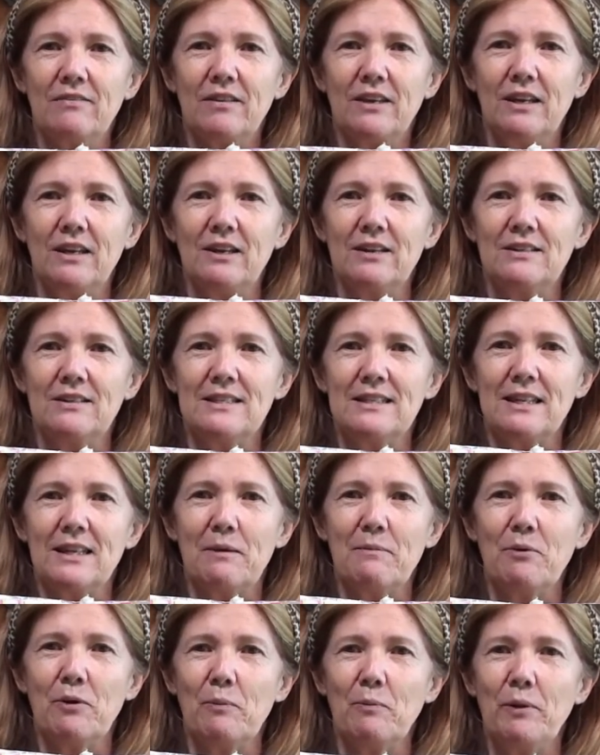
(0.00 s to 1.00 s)
you can see
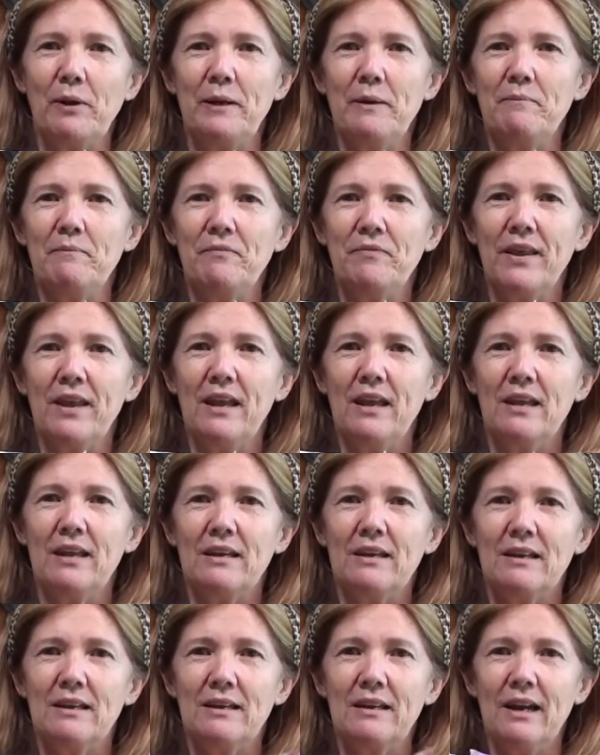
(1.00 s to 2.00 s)
that properly.
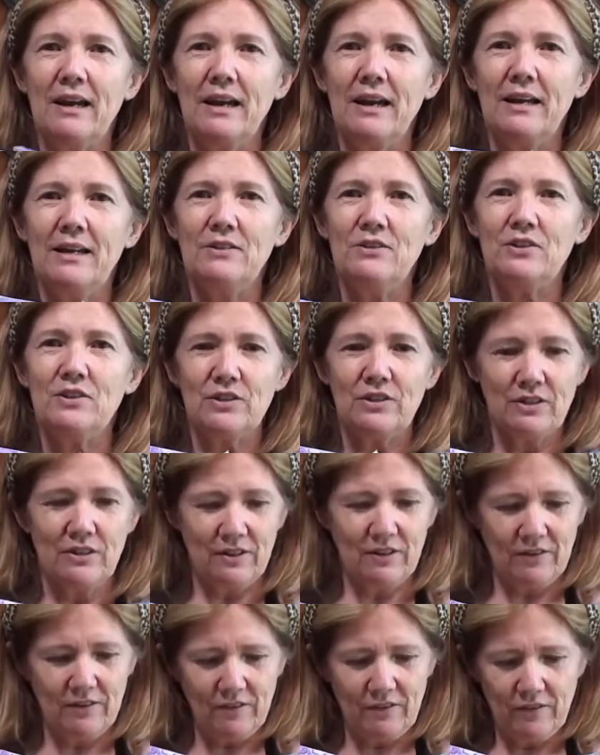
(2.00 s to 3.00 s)
And
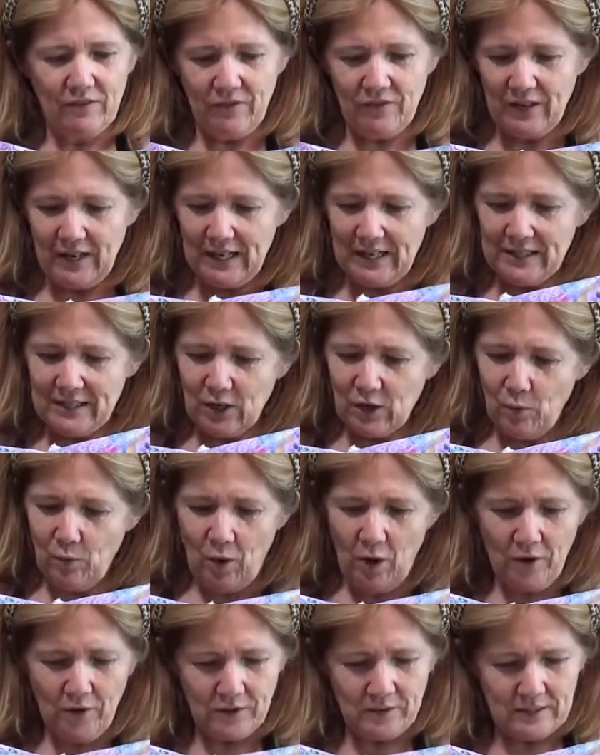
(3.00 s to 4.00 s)
these are
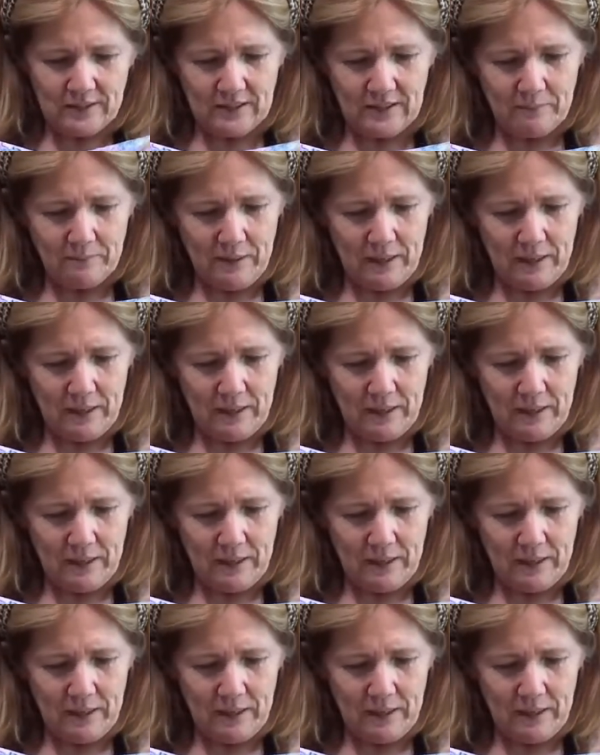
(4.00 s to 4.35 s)
quotes that